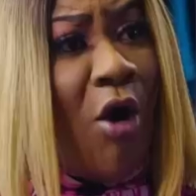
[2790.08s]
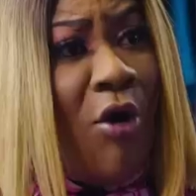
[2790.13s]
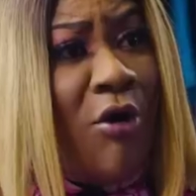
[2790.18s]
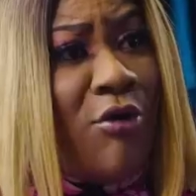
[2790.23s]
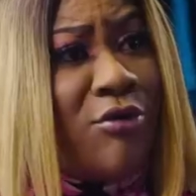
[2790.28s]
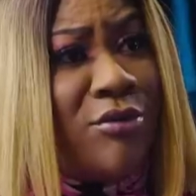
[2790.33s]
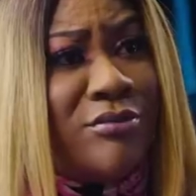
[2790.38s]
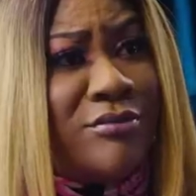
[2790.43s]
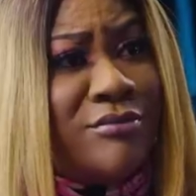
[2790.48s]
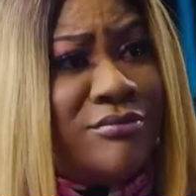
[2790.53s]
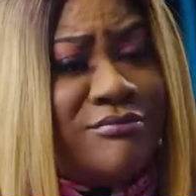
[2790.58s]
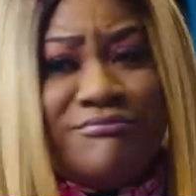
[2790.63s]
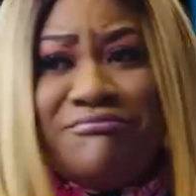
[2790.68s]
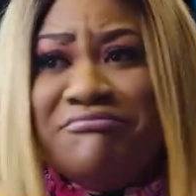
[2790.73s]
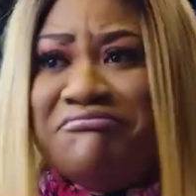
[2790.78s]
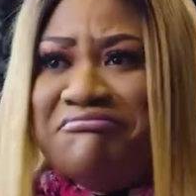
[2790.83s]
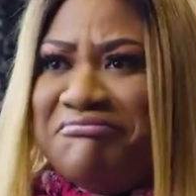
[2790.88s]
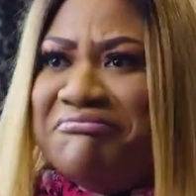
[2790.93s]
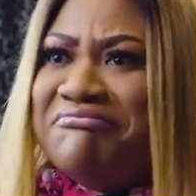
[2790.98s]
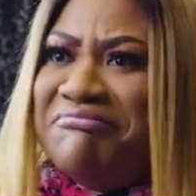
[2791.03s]
Oh,
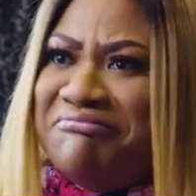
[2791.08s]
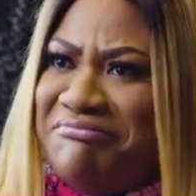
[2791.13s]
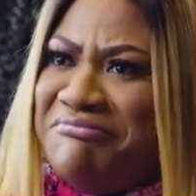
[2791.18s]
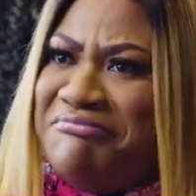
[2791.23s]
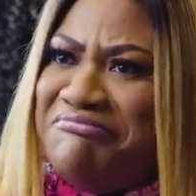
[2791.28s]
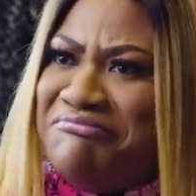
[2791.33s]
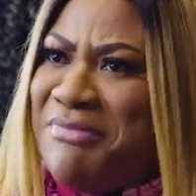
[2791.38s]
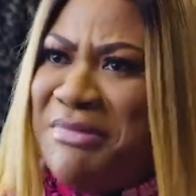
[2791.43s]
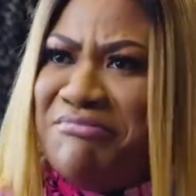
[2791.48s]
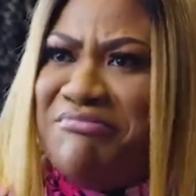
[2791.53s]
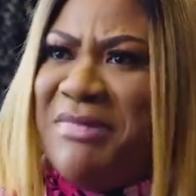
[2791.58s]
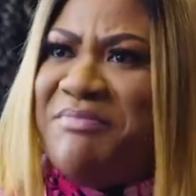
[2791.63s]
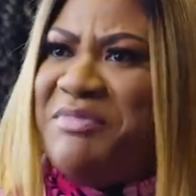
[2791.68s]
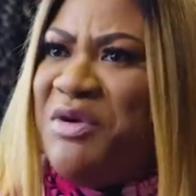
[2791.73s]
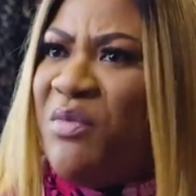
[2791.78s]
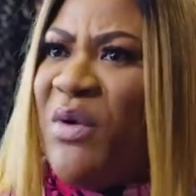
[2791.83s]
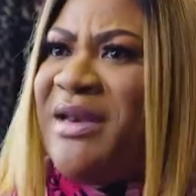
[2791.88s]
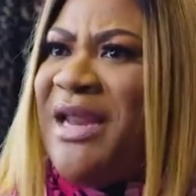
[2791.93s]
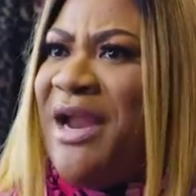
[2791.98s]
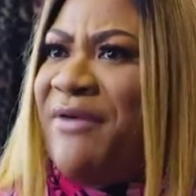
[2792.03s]

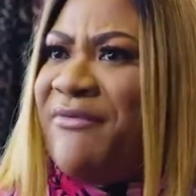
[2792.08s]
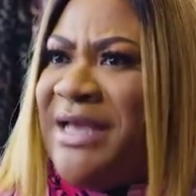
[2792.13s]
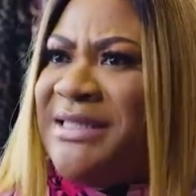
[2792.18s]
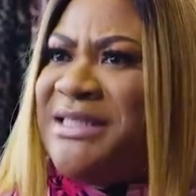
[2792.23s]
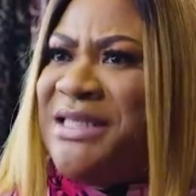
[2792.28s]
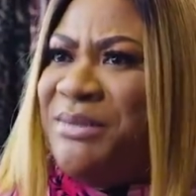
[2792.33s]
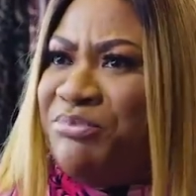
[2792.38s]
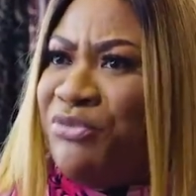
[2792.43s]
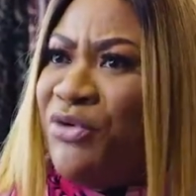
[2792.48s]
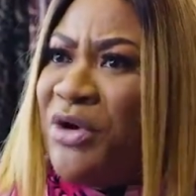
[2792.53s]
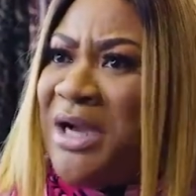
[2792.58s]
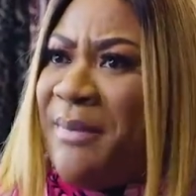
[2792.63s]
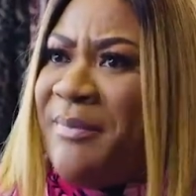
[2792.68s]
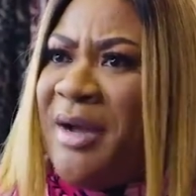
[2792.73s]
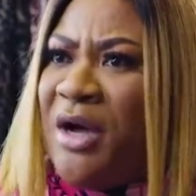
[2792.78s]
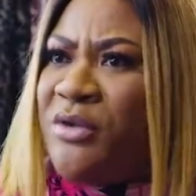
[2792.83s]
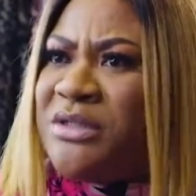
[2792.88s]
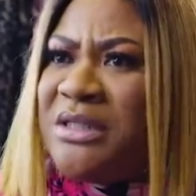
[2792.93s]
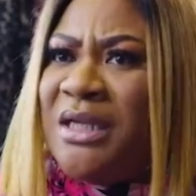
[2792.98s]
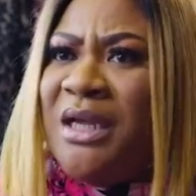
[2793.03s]
maybe when I write a book
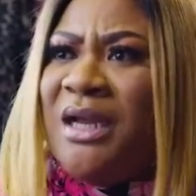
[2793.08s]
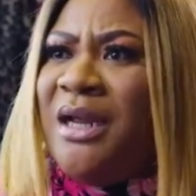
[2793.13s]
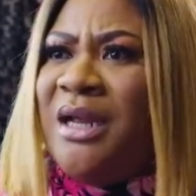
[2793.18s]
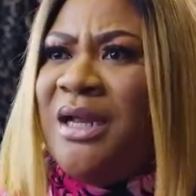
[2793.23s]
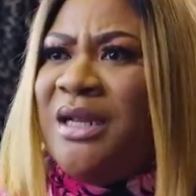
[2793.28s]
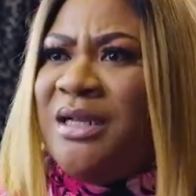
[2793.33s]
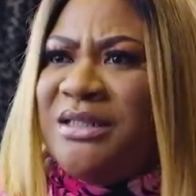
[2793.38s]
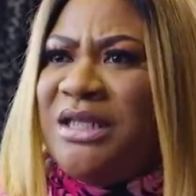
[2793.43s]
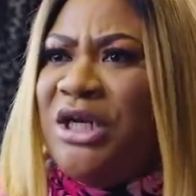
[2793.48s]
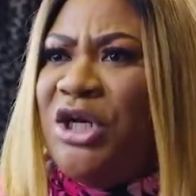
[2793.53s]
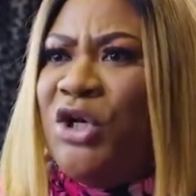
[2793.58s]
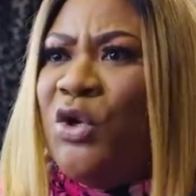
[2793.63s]
about the